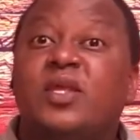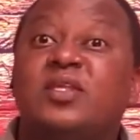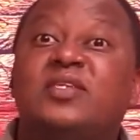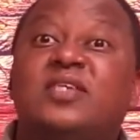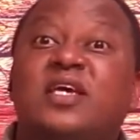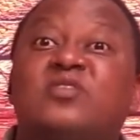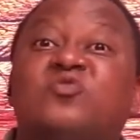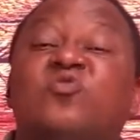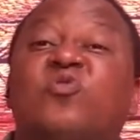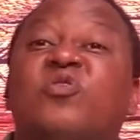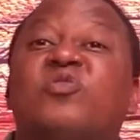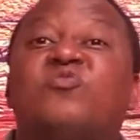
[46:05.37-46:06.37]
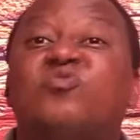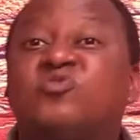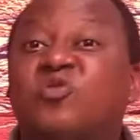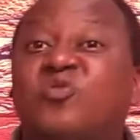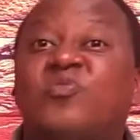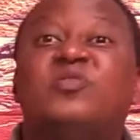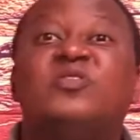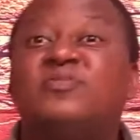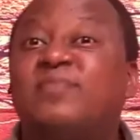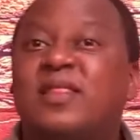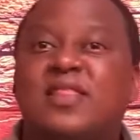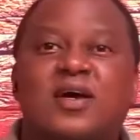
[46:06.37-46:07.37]
decides to go through Solomon's
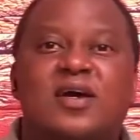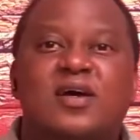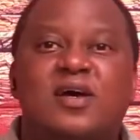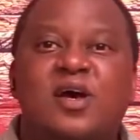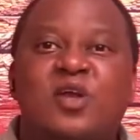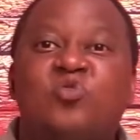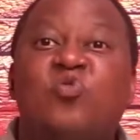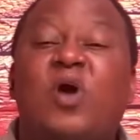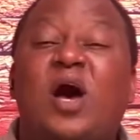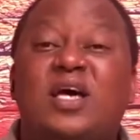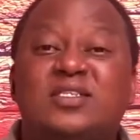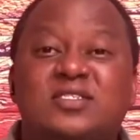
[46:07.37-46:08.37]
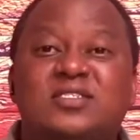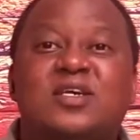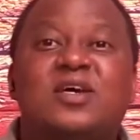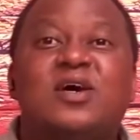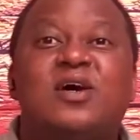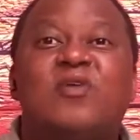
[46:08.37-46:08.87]
mother to ask